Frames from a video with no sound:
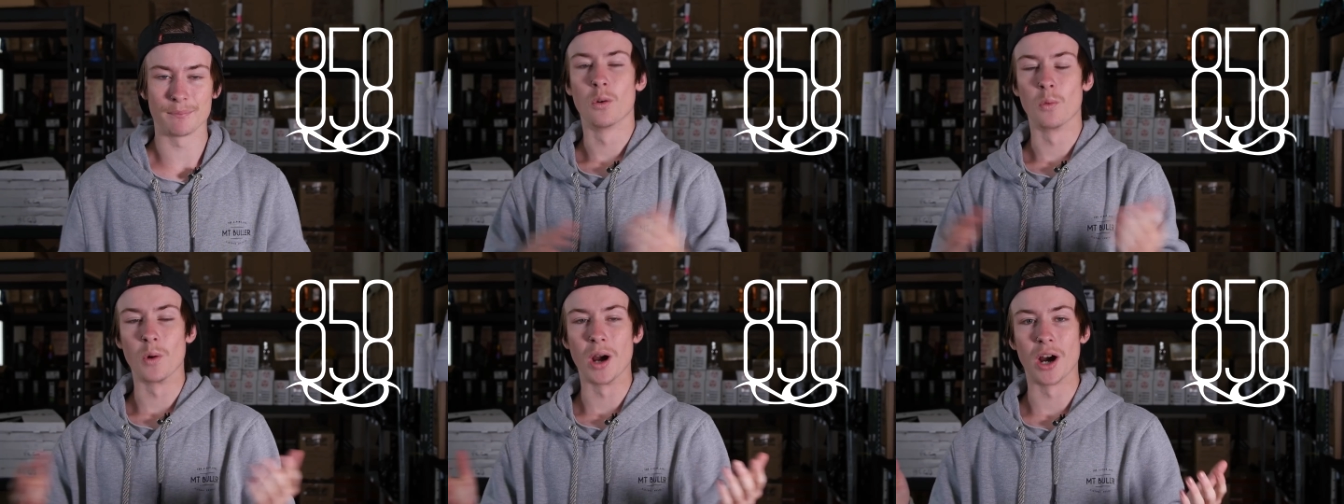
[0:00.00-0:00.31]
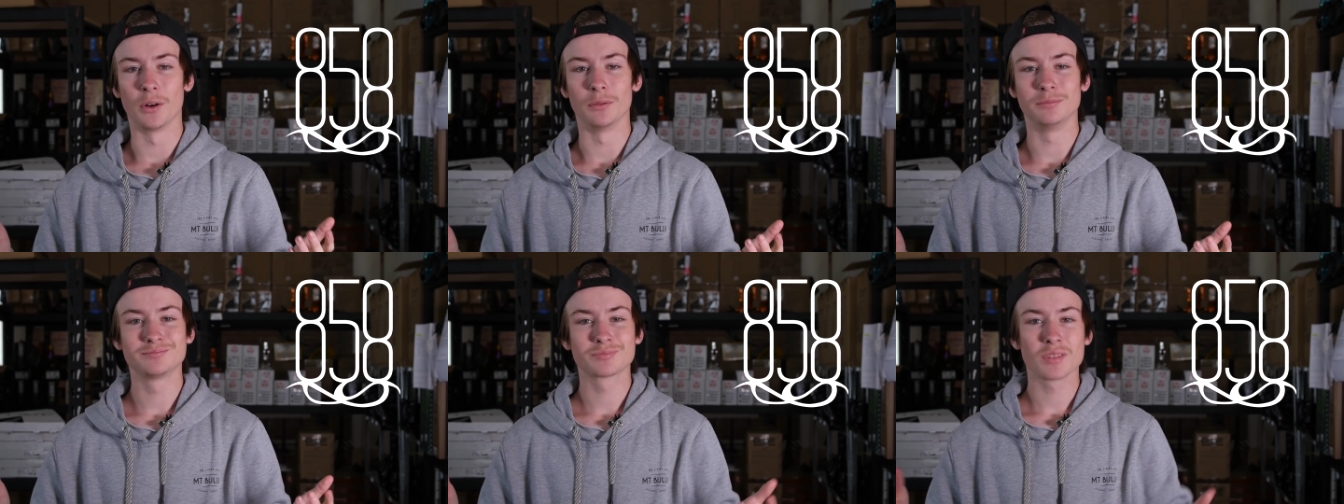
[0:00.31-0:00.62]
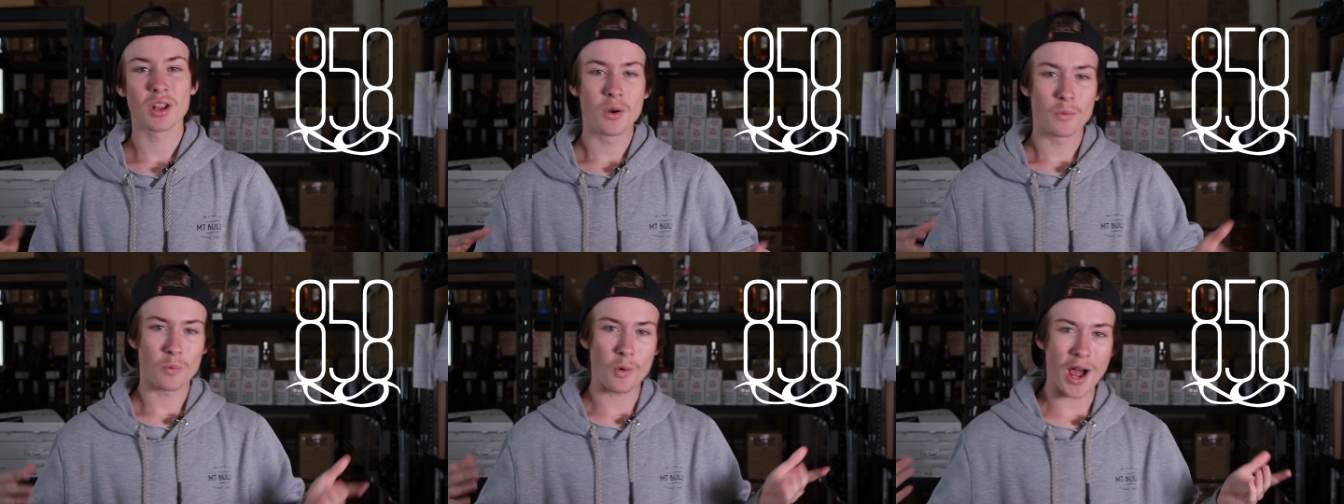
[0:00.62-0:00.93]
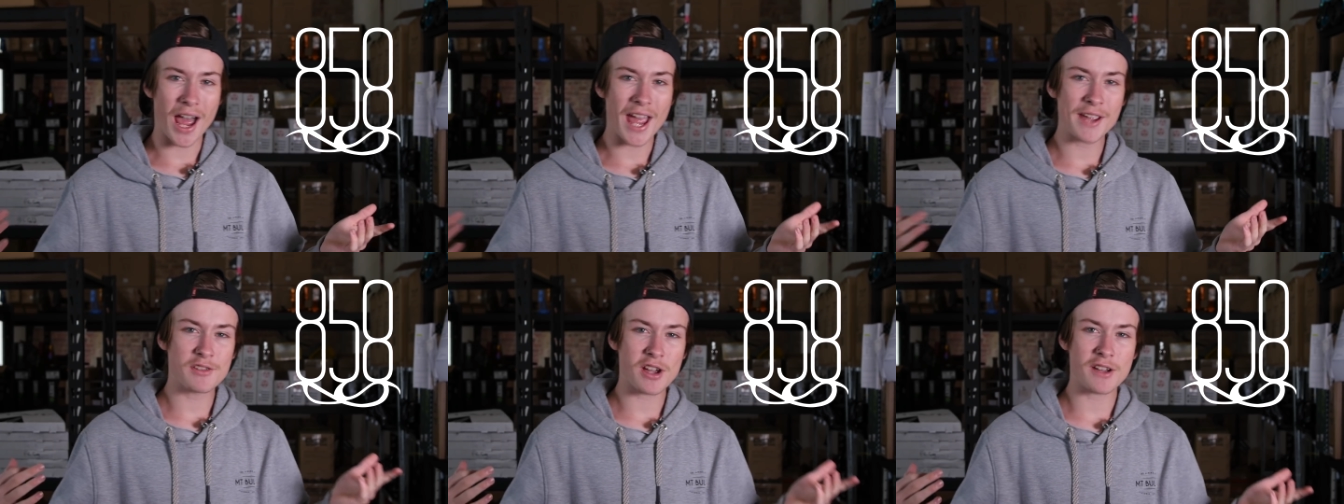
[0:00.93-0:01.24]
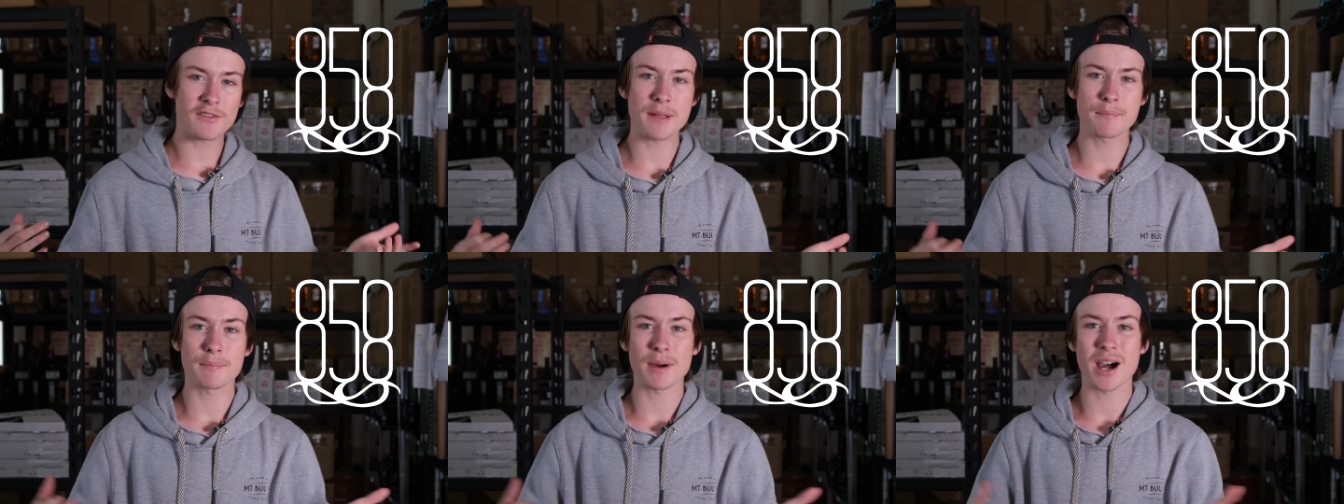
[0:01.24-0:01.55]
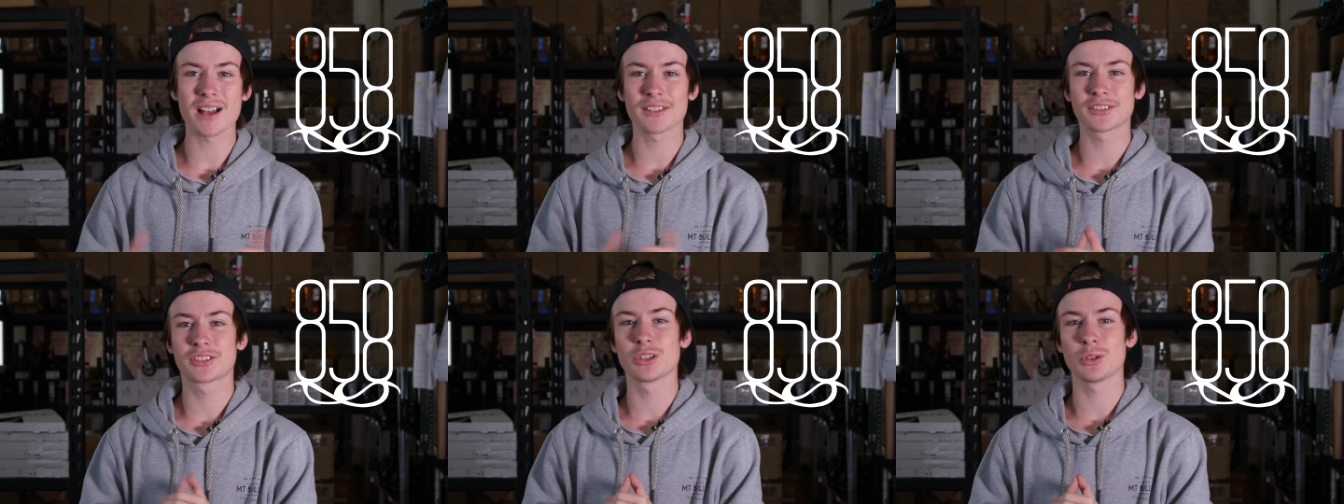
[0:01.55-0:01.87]
Well, what eight five eight
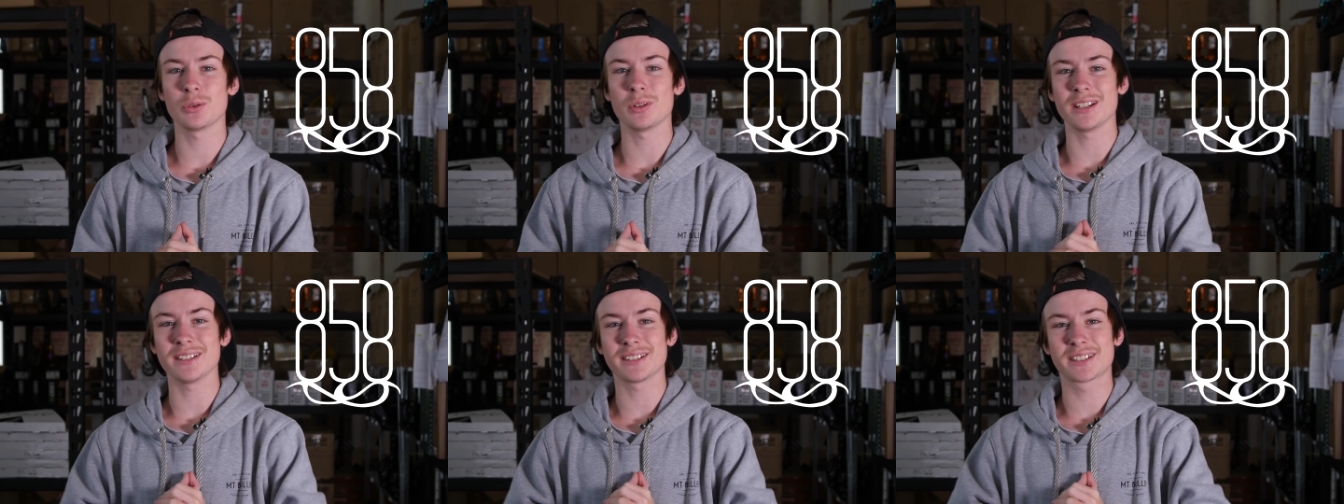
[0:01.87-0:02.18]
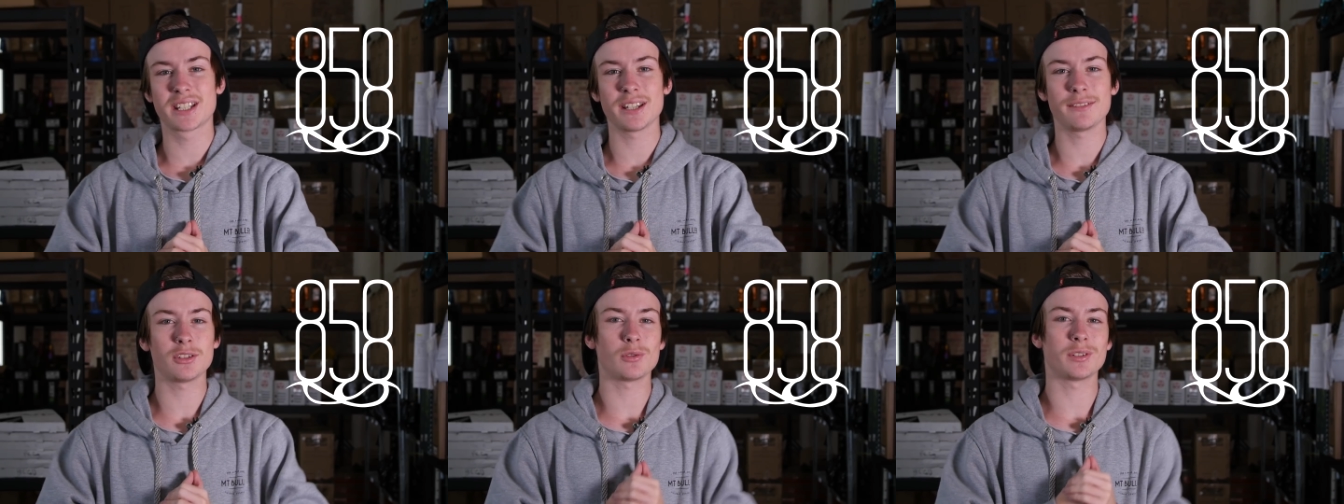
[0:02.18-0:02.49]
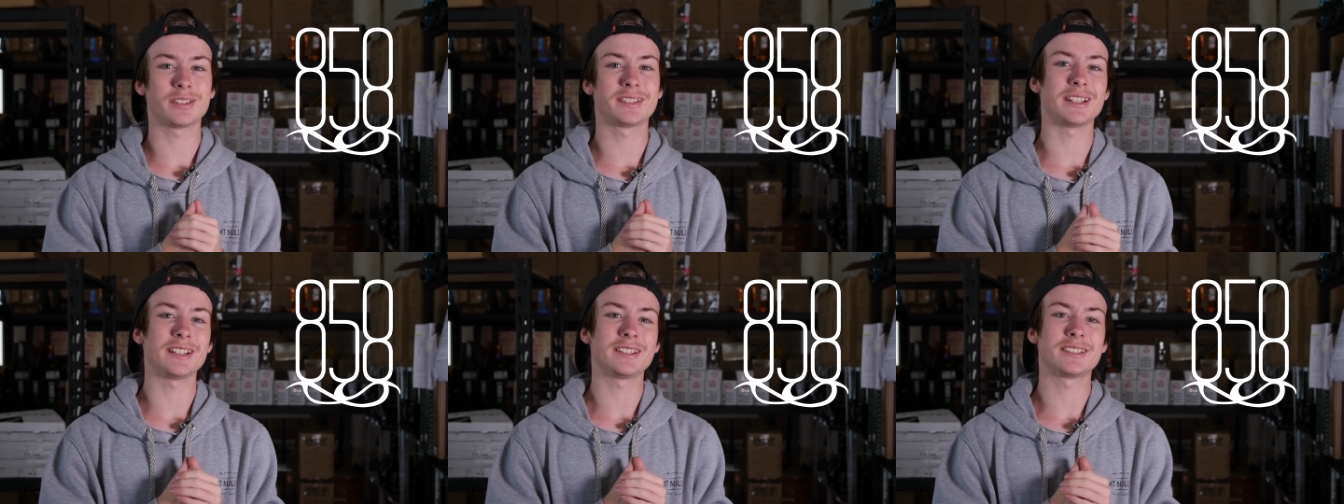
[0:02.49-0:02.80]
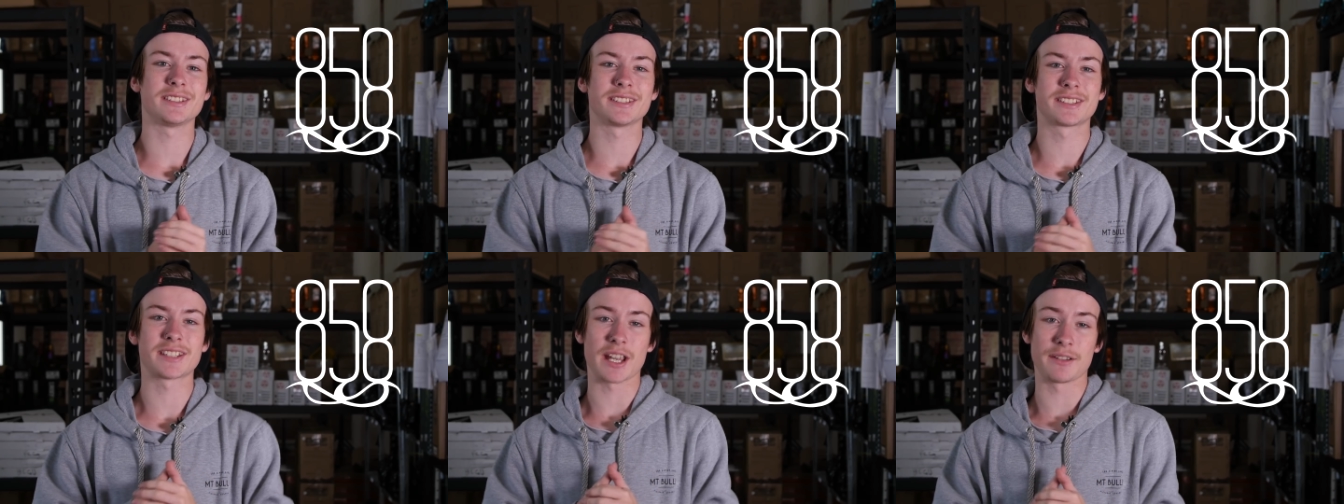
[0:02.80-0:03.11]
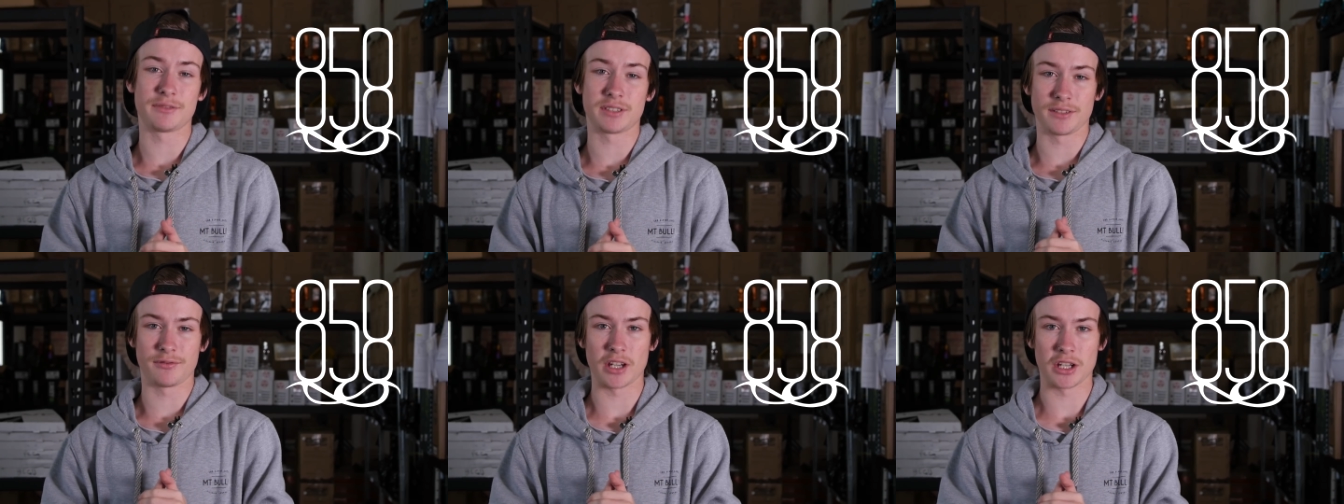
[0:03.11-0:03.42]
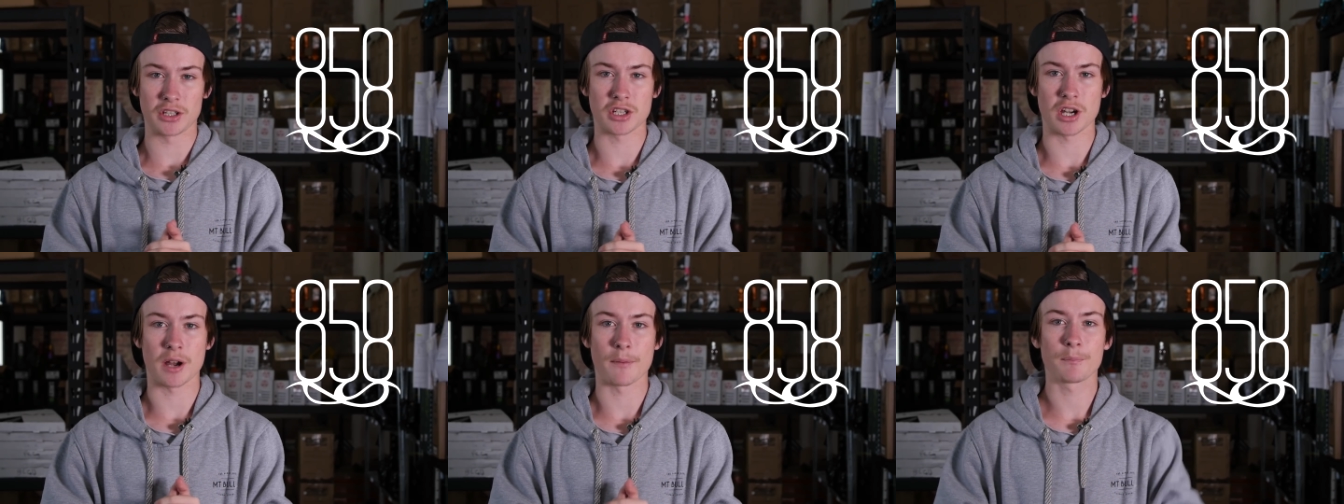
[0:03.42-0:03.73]
bars do is give you a decent safety
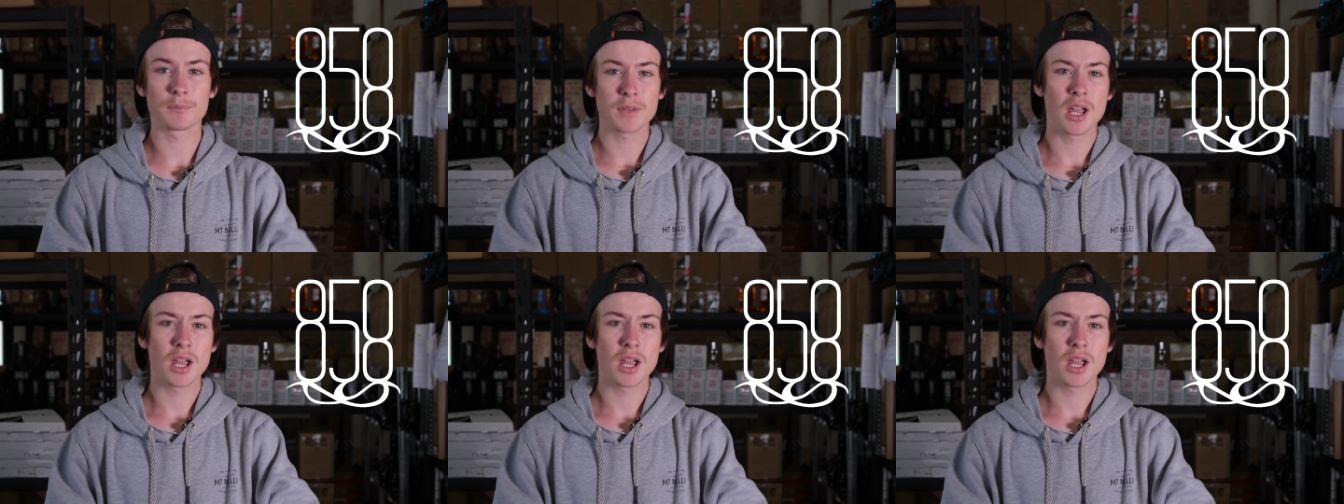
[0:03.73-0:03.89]
feature.